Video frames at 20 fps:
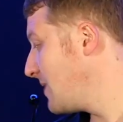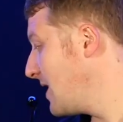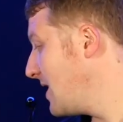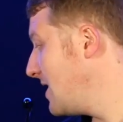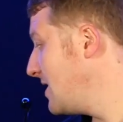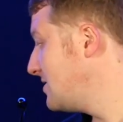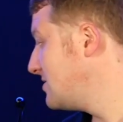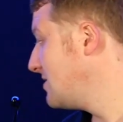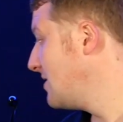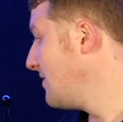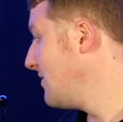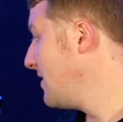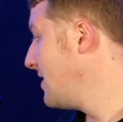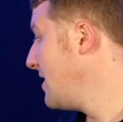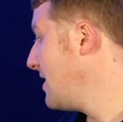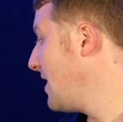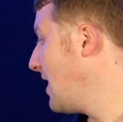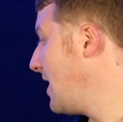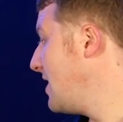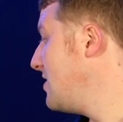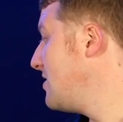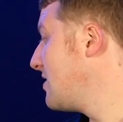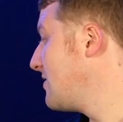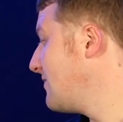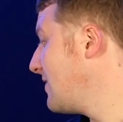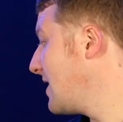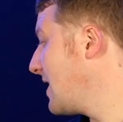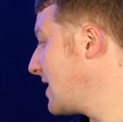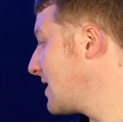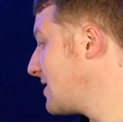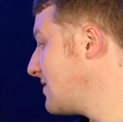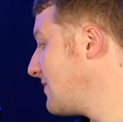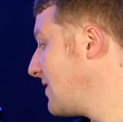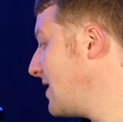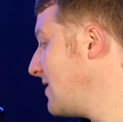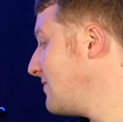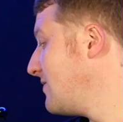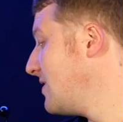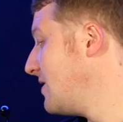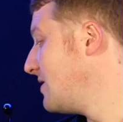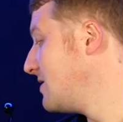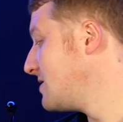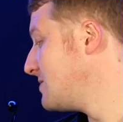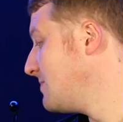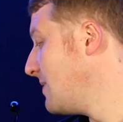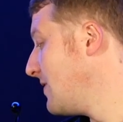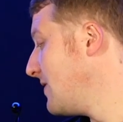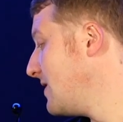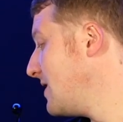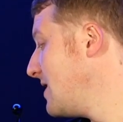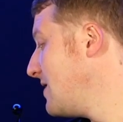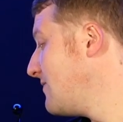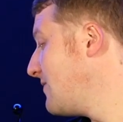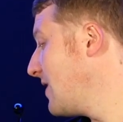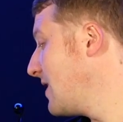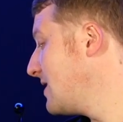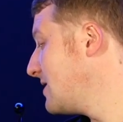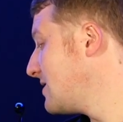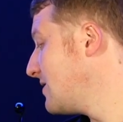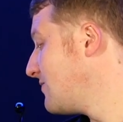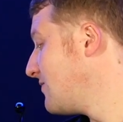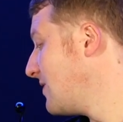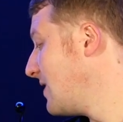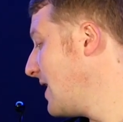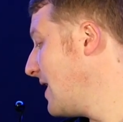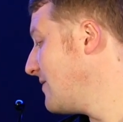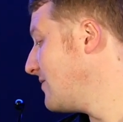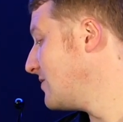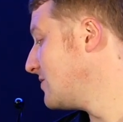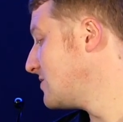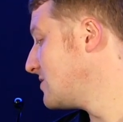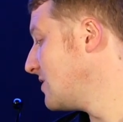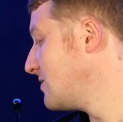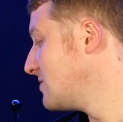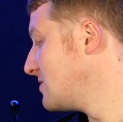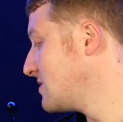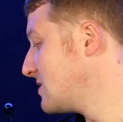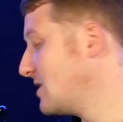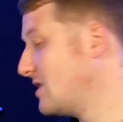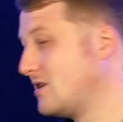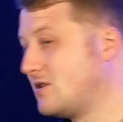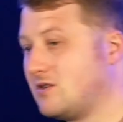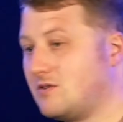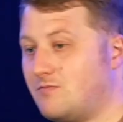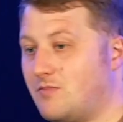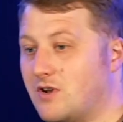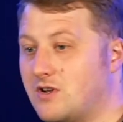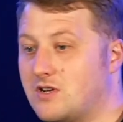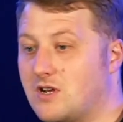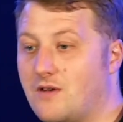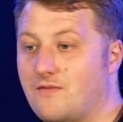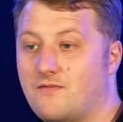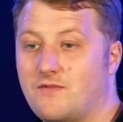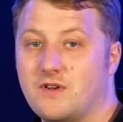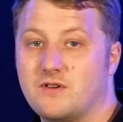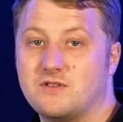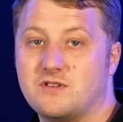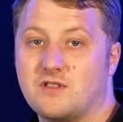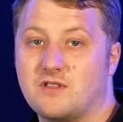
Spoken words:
page, and you can then activate the item underneath at a different level. So I'm just going to push up those